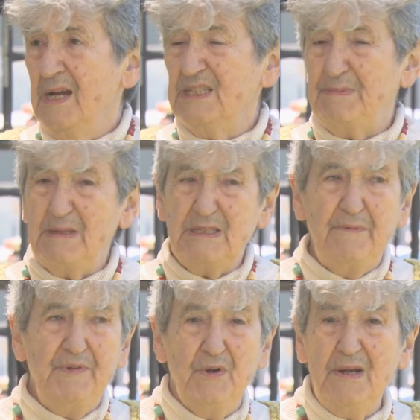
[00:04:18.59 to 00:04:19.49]
Especially
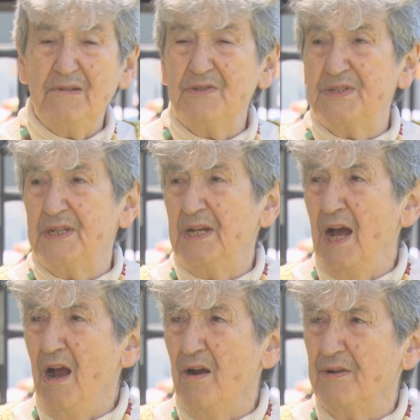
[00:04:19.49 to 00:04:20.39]
if you're interested in
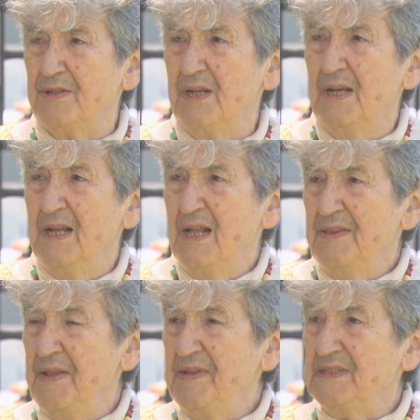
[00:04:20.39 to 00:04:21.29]
art,
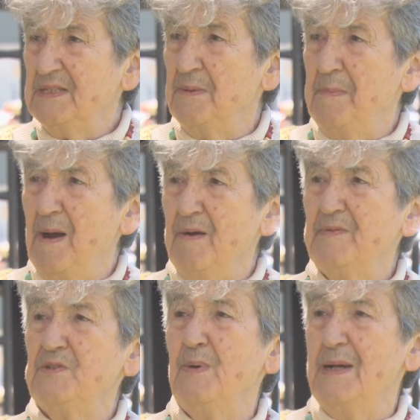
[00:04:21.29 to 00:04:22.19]
then this is a
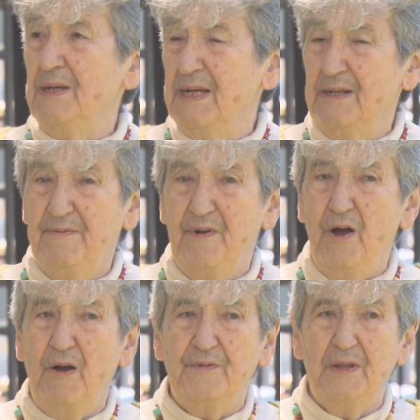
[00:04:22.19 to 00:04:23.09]
marvelous way to get
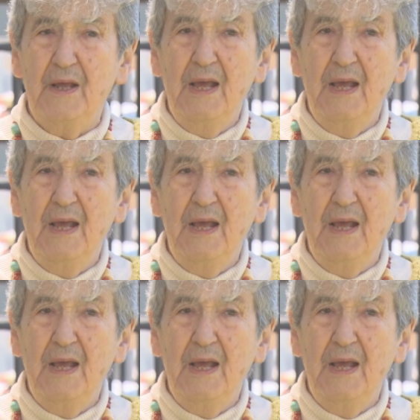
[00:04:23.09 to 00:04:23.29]
involved.